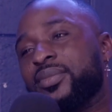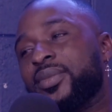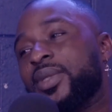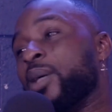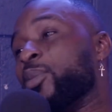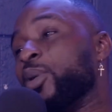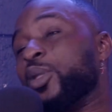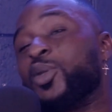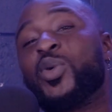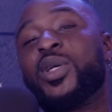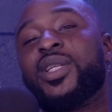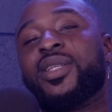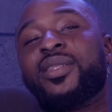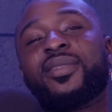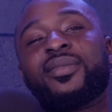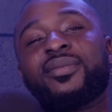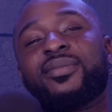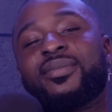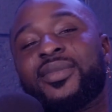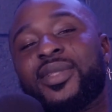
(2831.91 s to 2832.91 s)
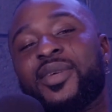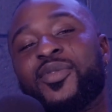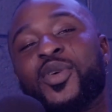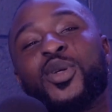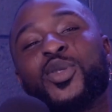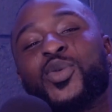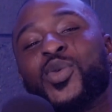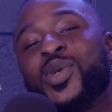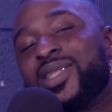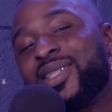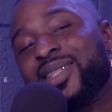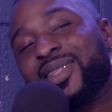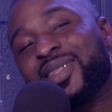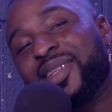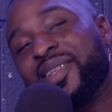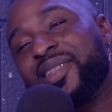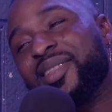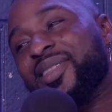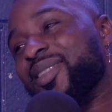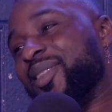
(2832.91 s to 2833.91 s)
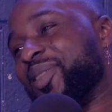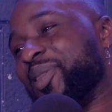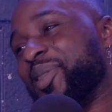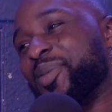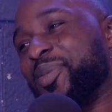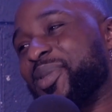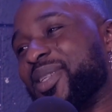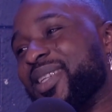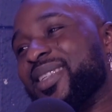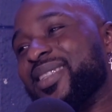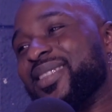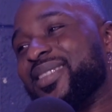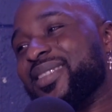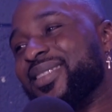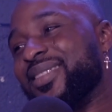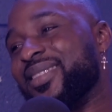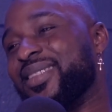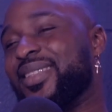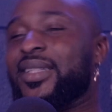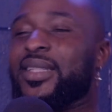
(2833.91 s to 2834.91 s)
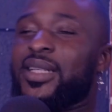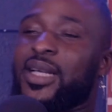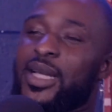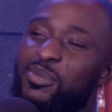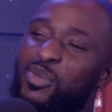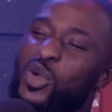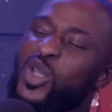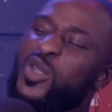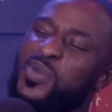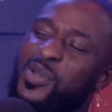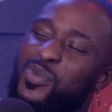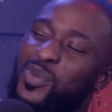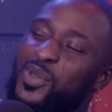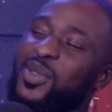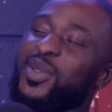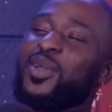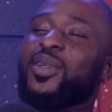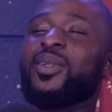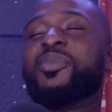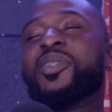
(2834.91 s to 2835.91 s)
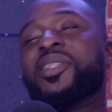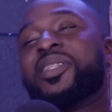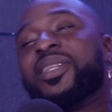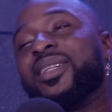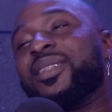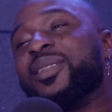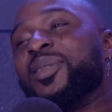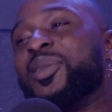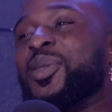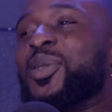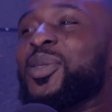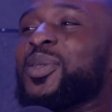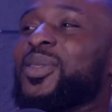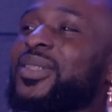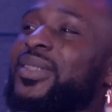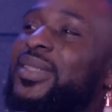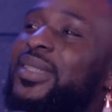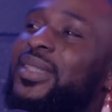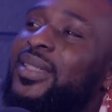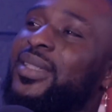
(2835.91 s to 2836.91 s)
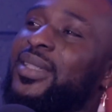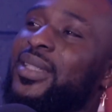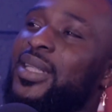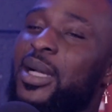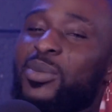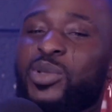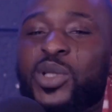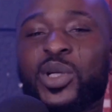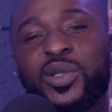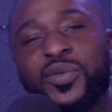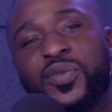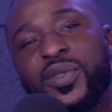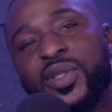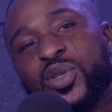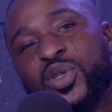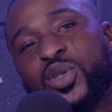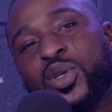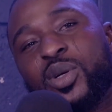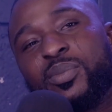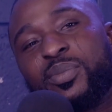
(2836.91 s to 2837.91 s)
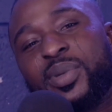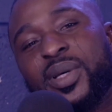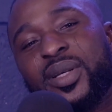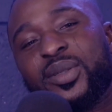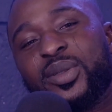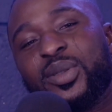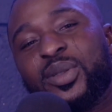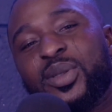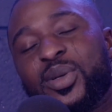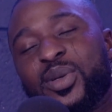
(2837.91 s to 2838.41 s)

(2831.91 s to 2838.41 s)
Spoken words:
I'm a twin. I've got a twin sister. You know what I'm saying? Most people know, but I don't know. I'm trying to think of something better, you